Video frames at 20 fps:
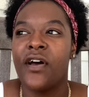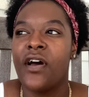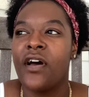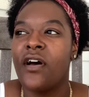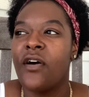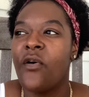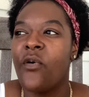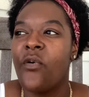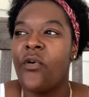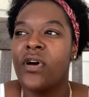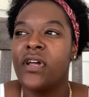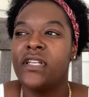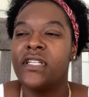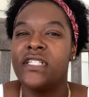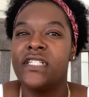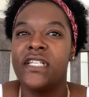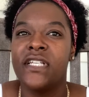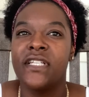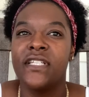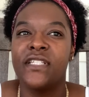on
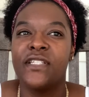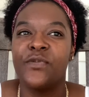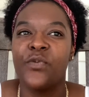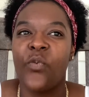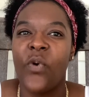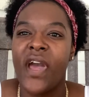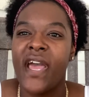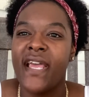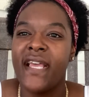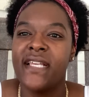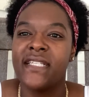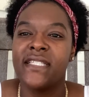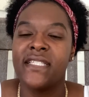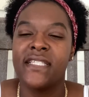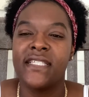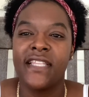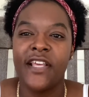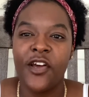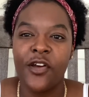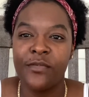just ways and
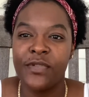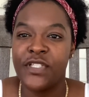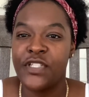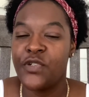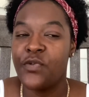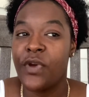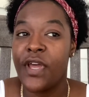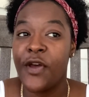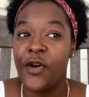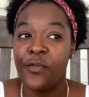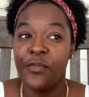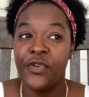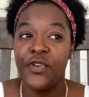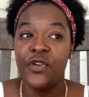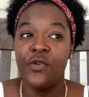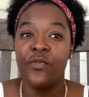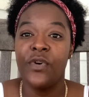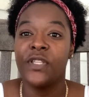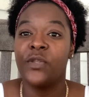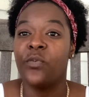steps to help you
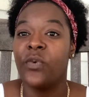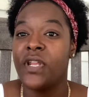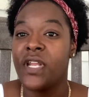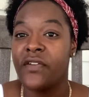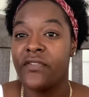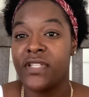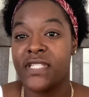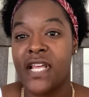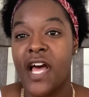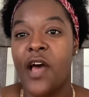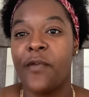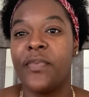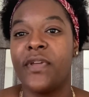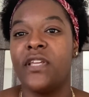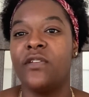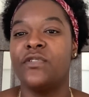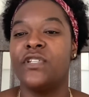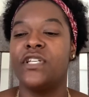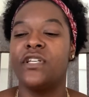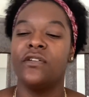with whatever topic you
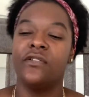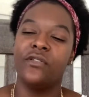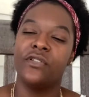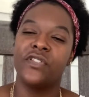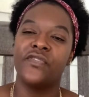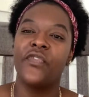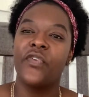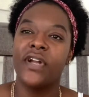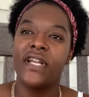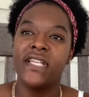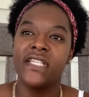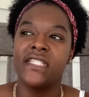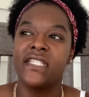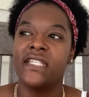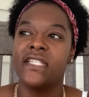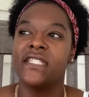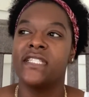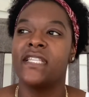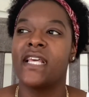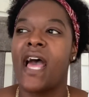choose. For
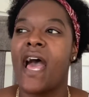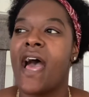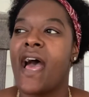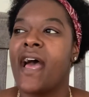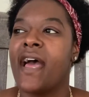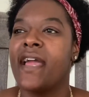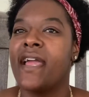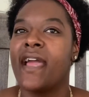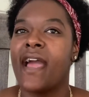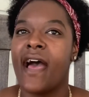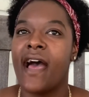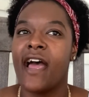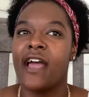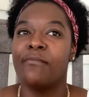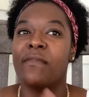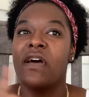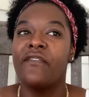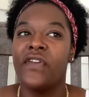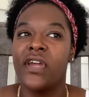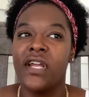instance, I got
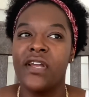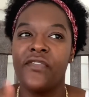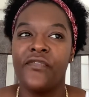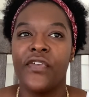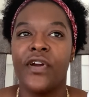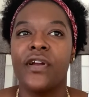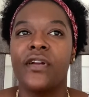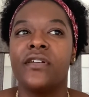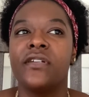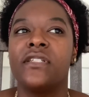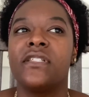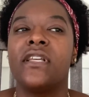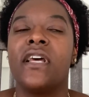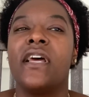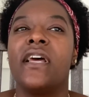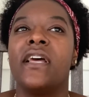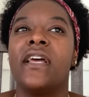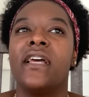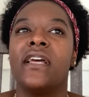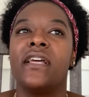my very first
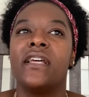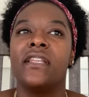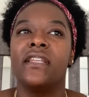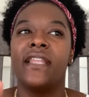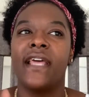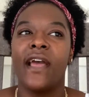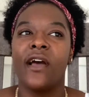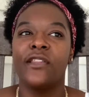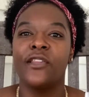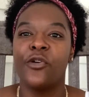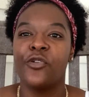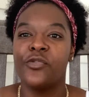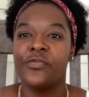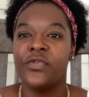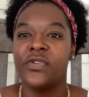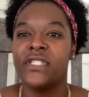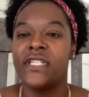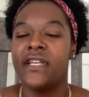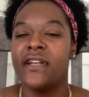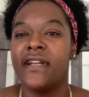
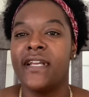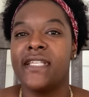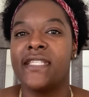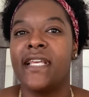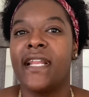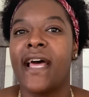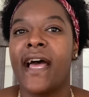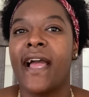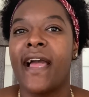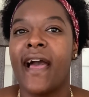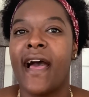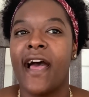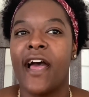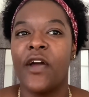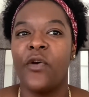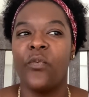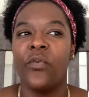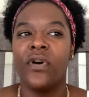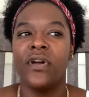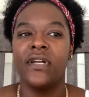downloadable series that I got
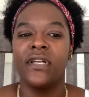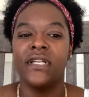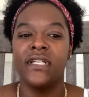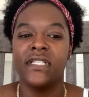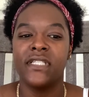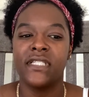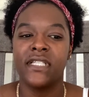was